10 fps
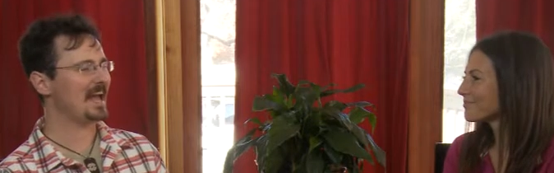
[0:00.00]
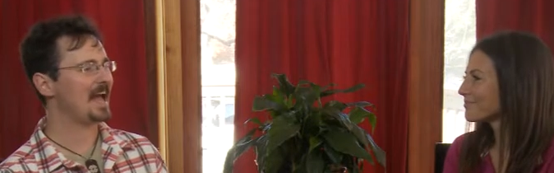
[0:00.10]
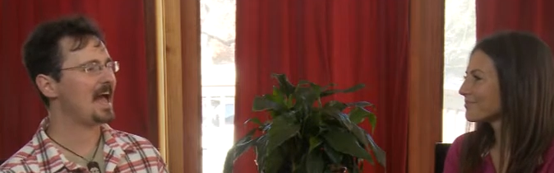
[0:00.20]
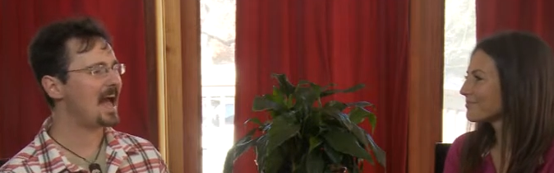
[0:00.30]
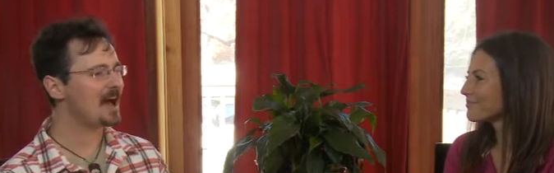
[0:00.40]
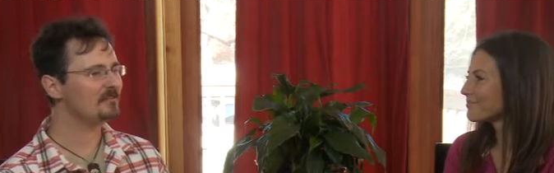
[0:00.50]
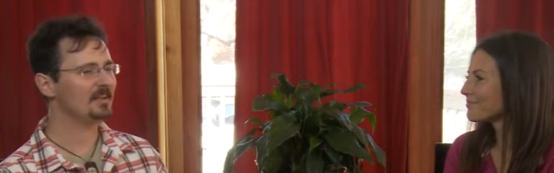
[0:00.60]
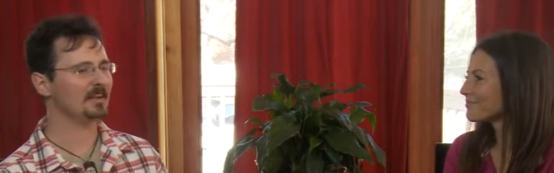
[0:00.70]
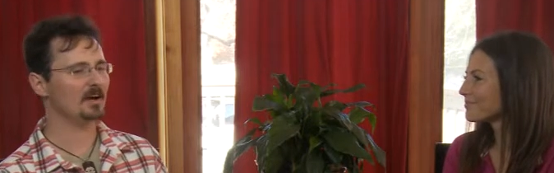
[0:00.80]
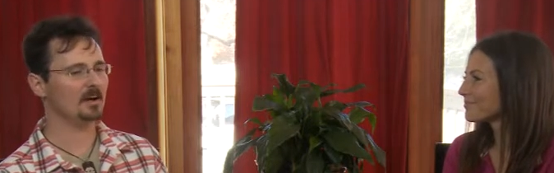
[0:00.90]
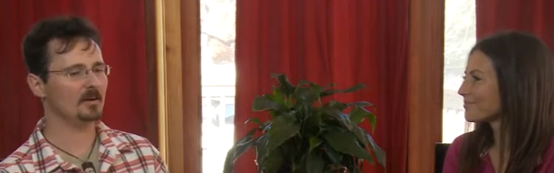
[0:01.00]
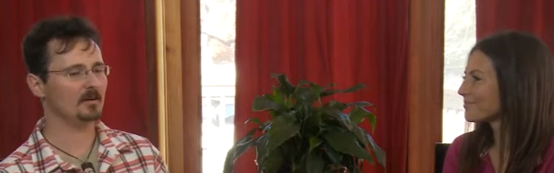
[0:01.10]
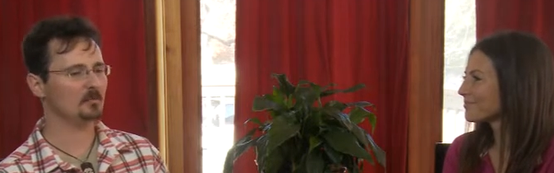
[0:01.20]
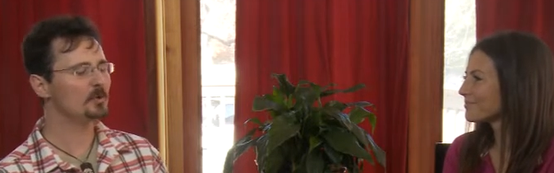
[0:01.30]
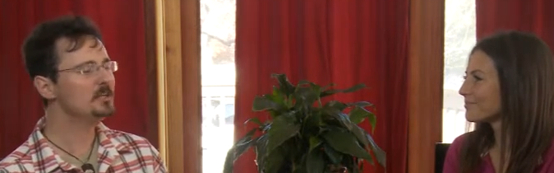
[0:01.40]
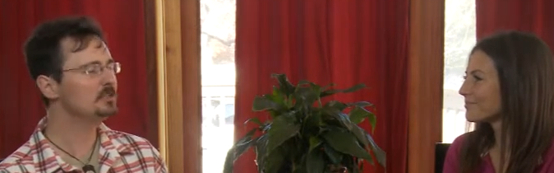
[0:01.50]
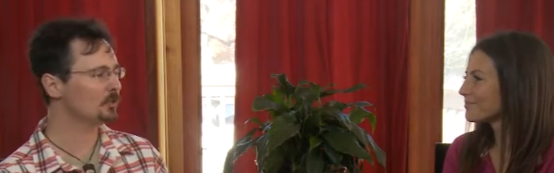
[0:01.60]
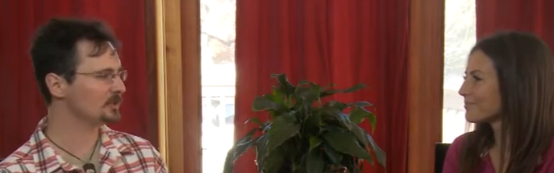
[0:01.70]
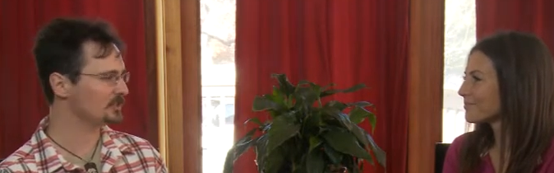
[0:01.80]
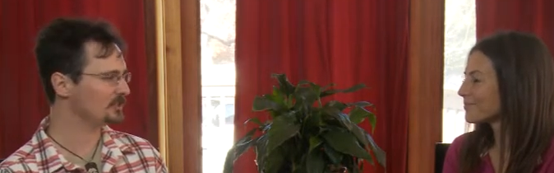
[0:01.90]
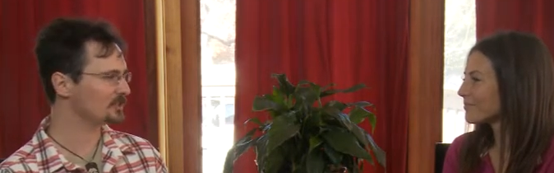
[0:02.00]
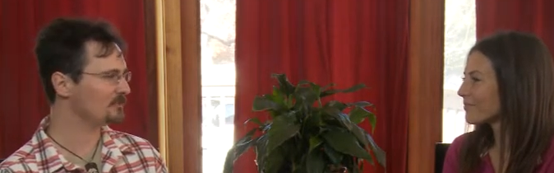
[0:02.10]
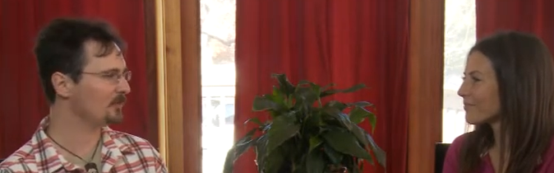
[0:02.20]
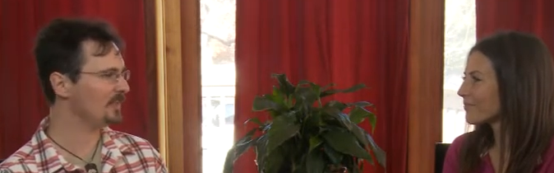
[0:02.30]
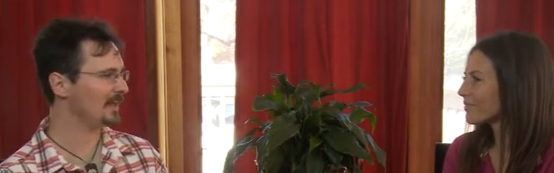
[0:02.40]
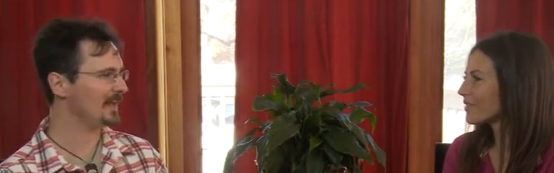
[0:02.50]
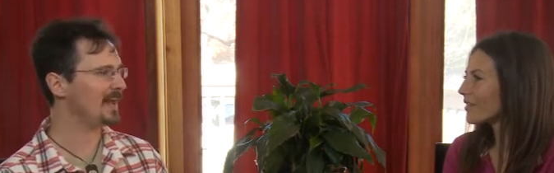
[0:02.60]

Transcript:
Speaker 1: having uh, resources for that,